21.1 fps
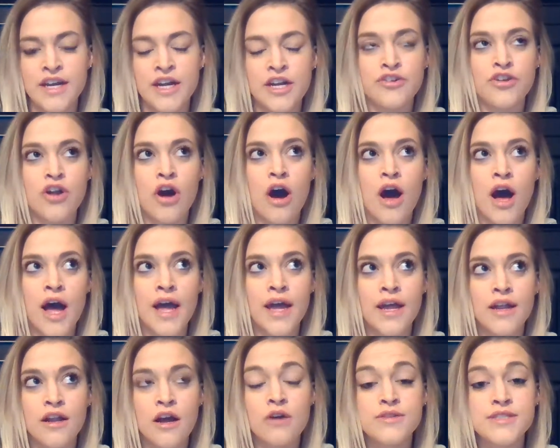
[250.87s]

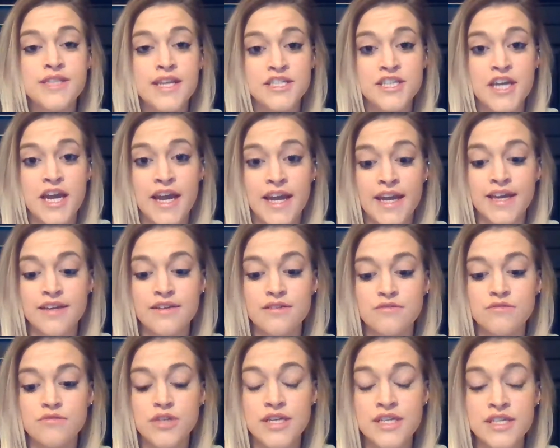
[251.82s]
OSHA
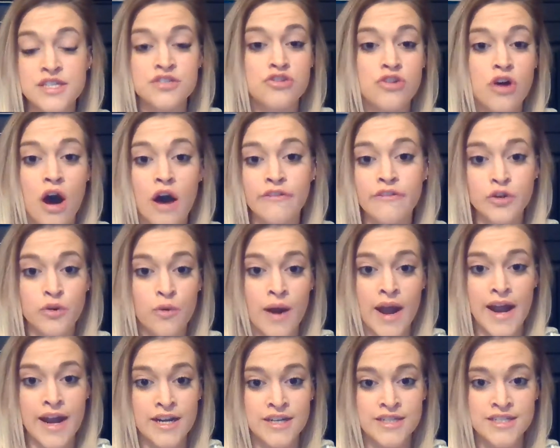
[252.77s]
is not
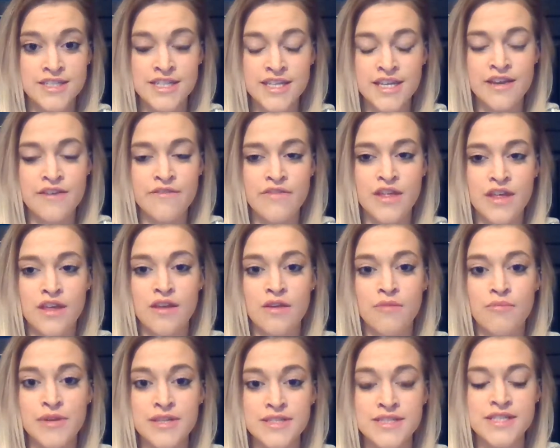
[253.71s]
required to give
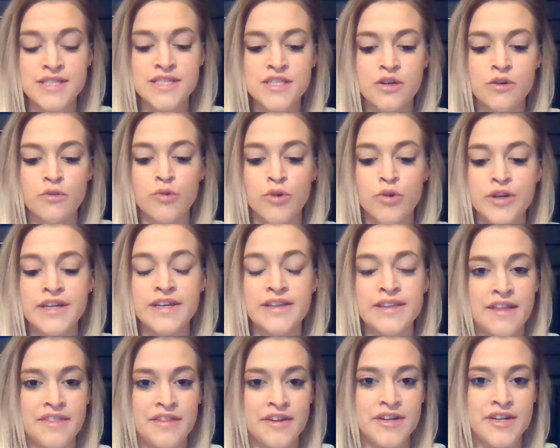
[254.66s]
the business a
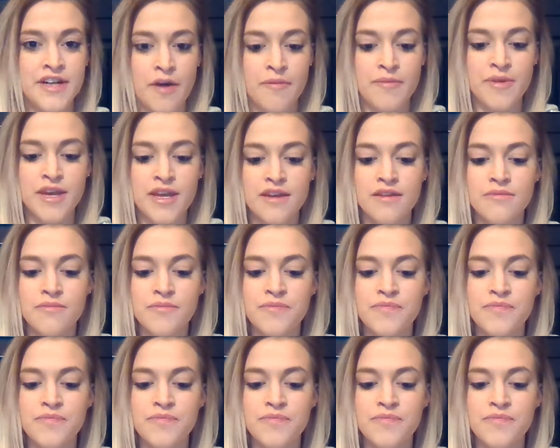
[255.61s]
warning that they're coming.